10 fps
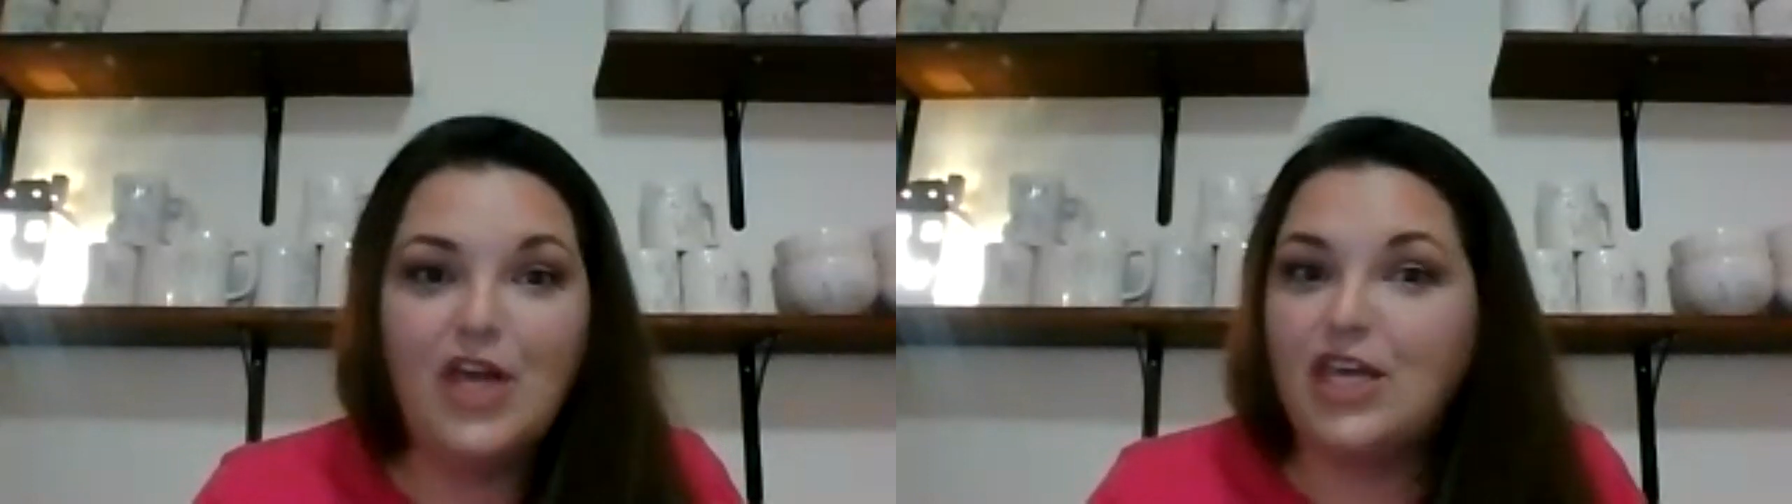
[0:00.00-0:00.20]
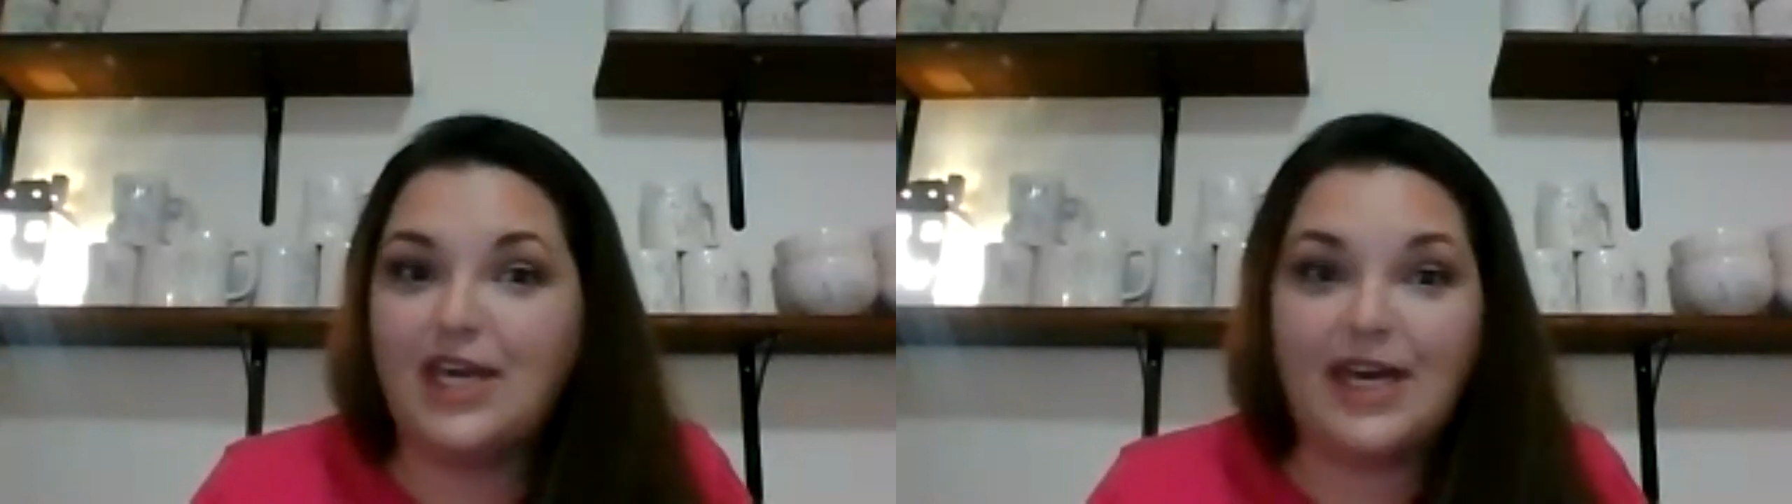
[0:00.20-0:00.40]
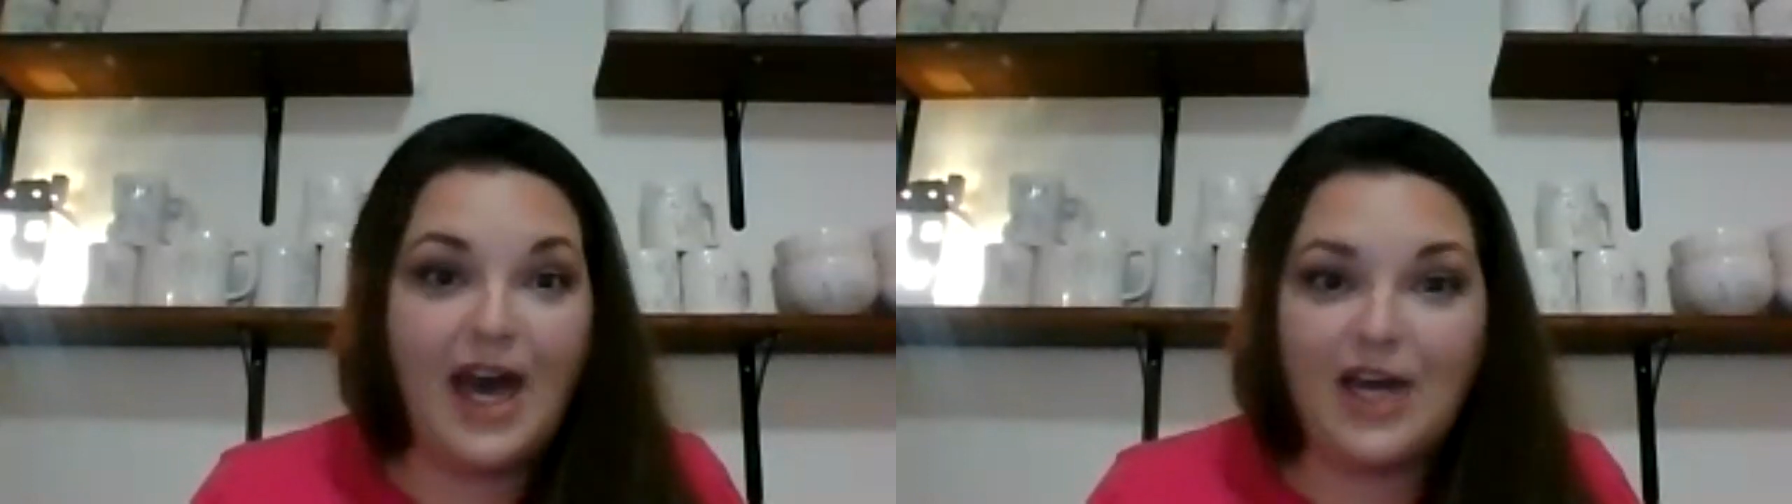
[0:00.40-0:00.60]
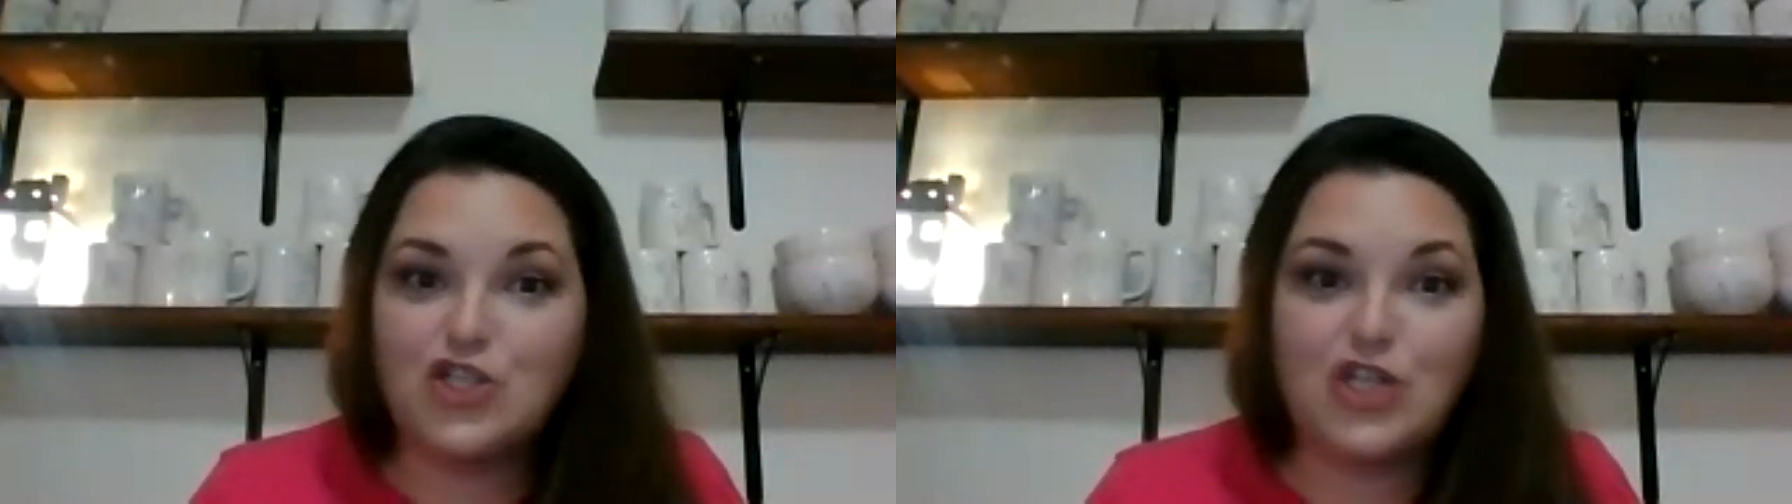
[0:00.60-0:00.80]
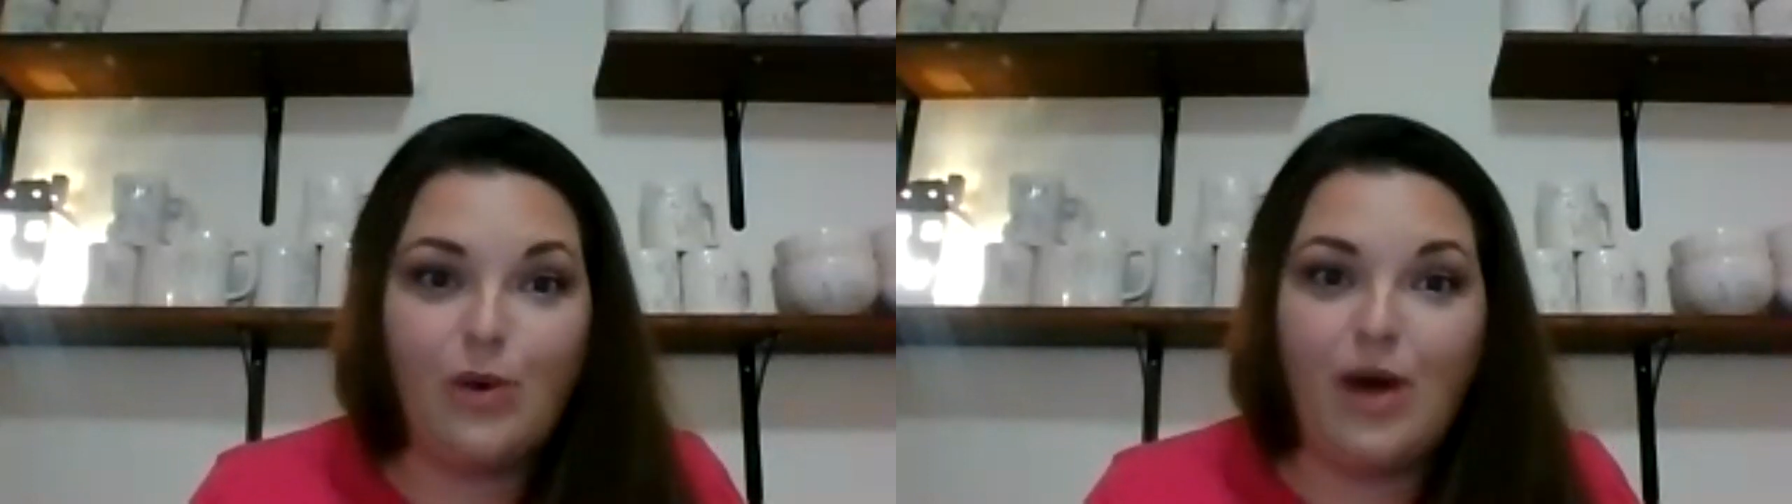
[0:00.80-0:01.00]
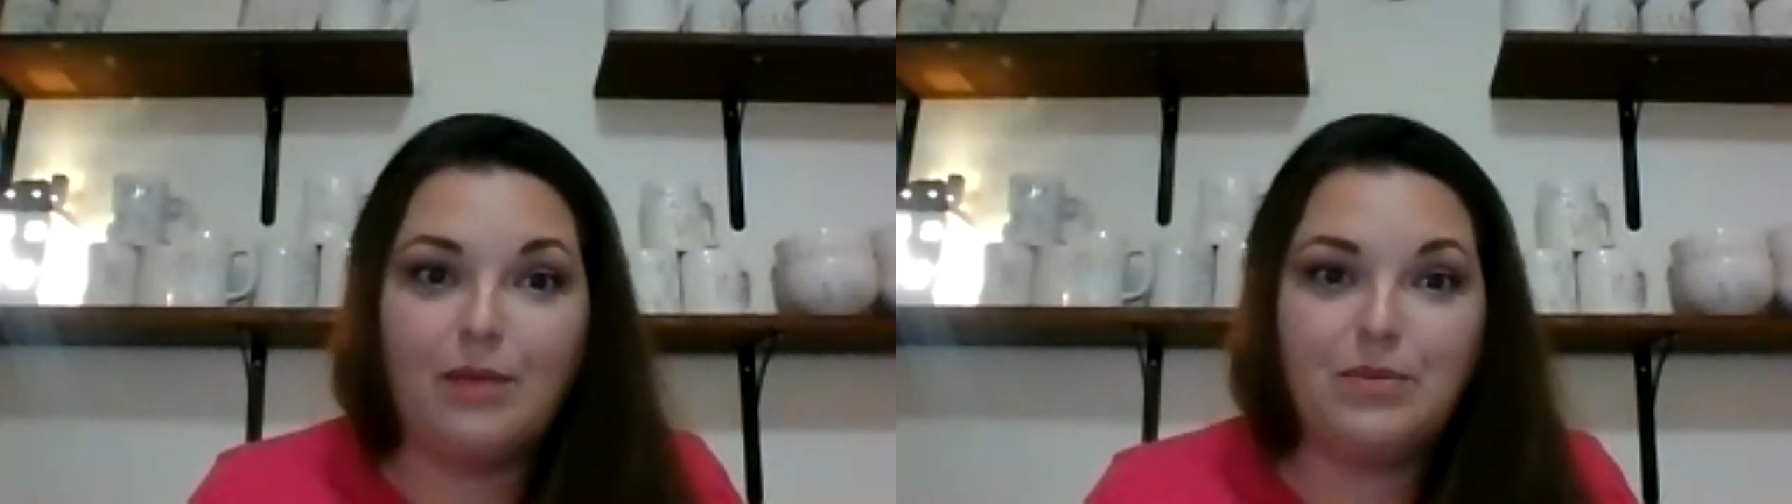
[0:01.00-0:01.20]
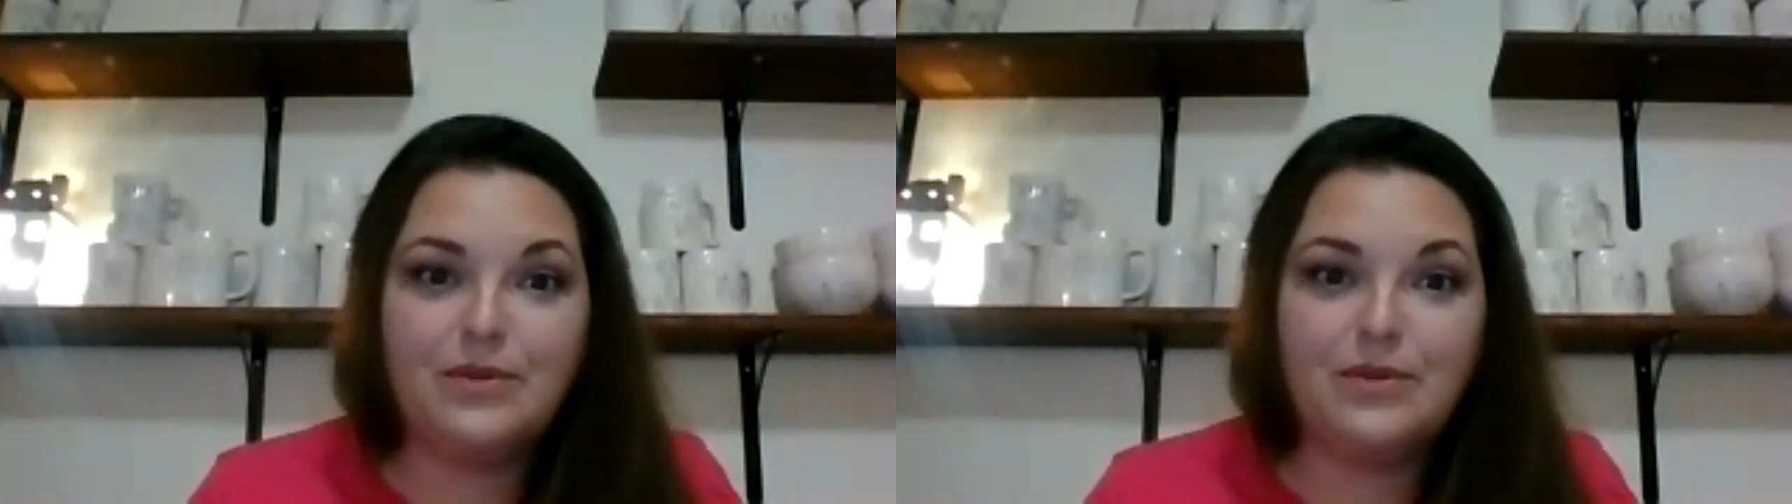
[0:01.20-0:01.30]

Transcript: You got to show up.